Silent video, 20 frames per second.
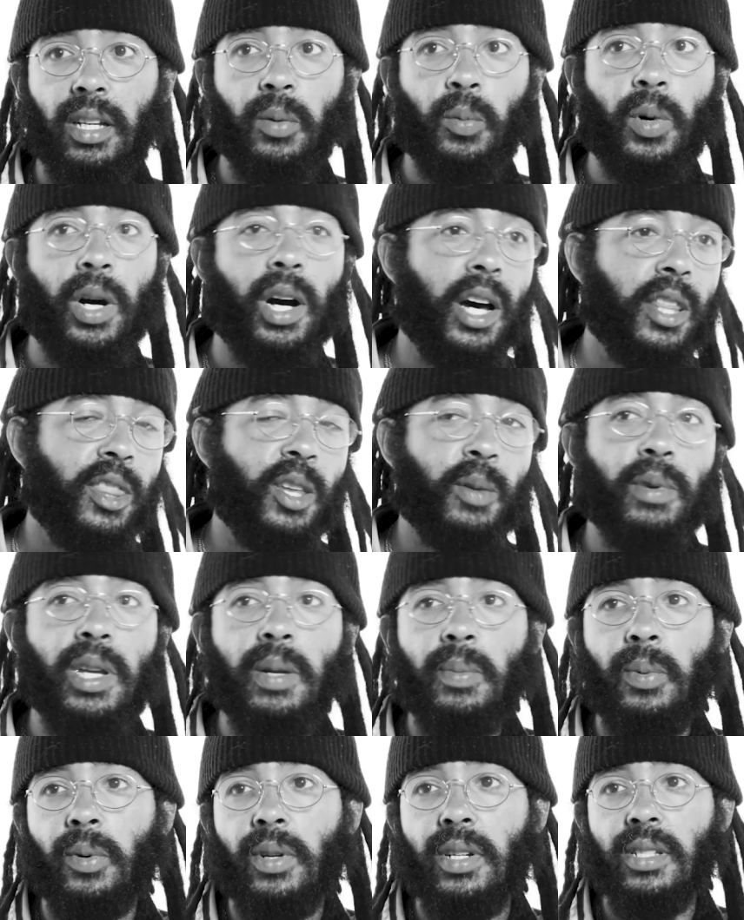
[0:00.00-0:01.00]
what other
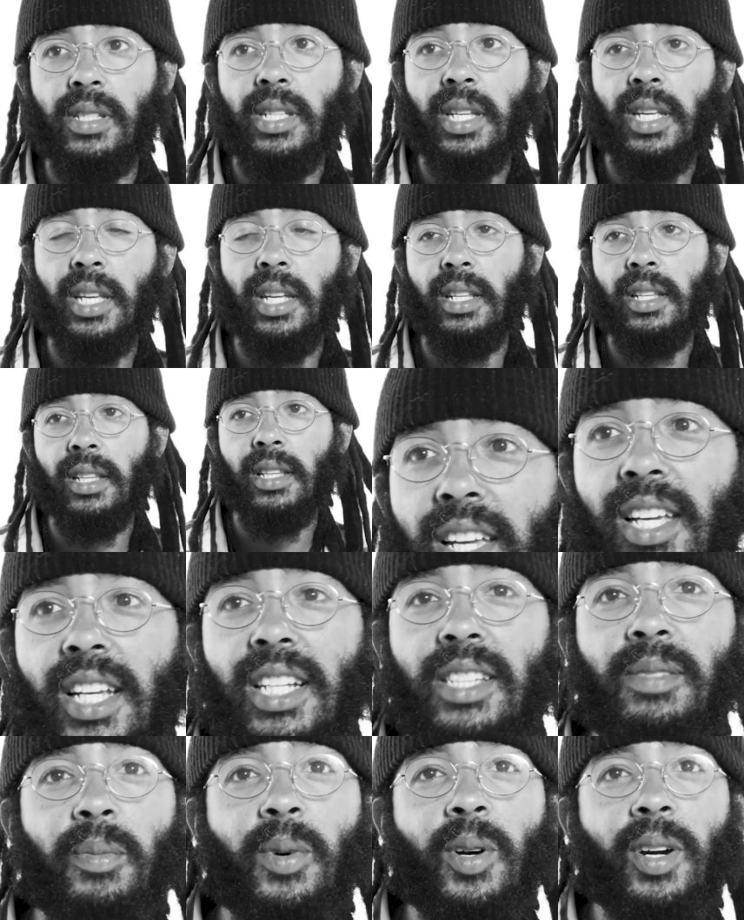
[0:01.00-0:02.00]
people were singing. That's
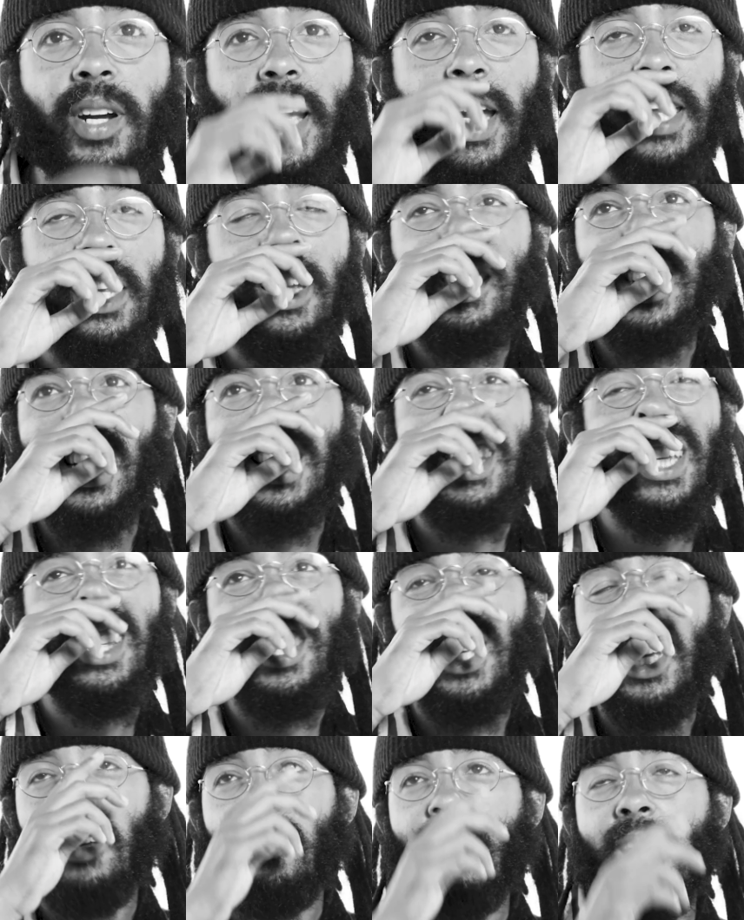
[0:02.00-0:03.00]
it's more
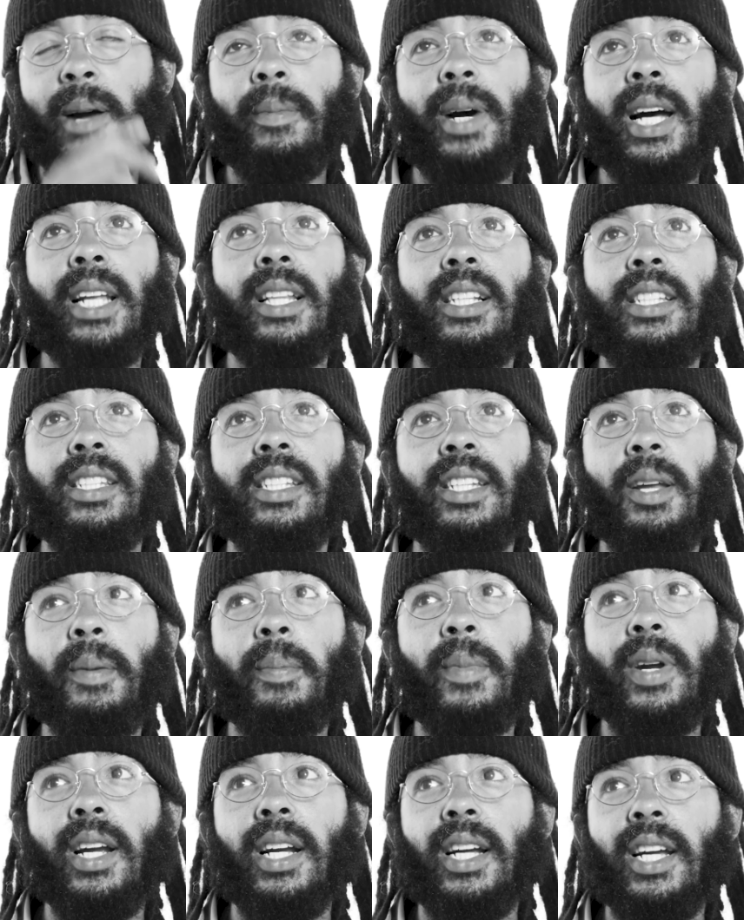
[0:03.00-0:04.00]
energetic than rap battles in
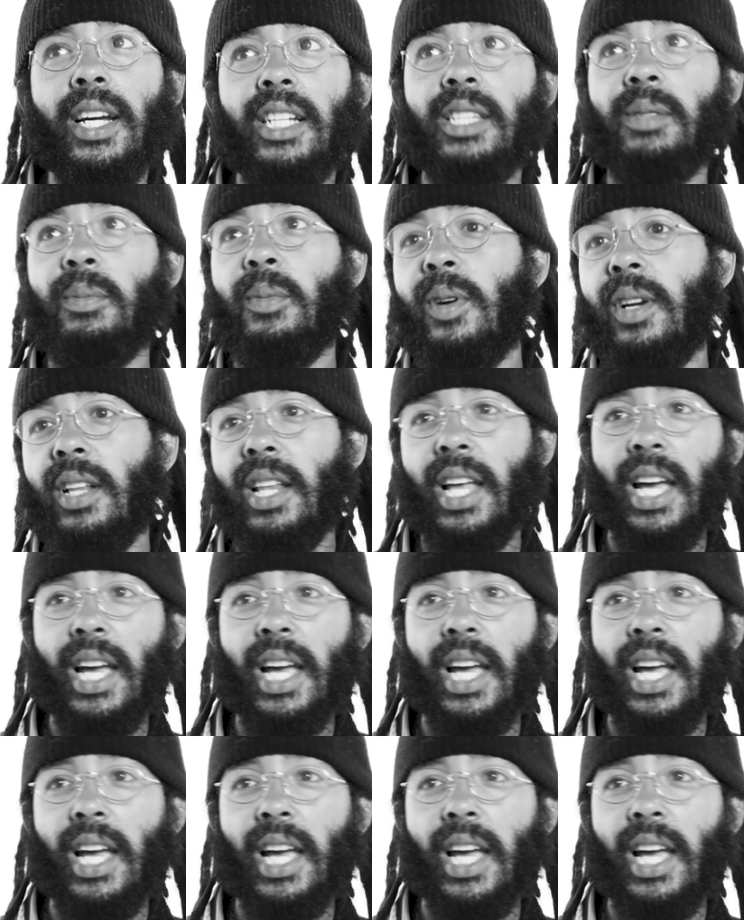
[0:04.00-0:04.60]
America. It's more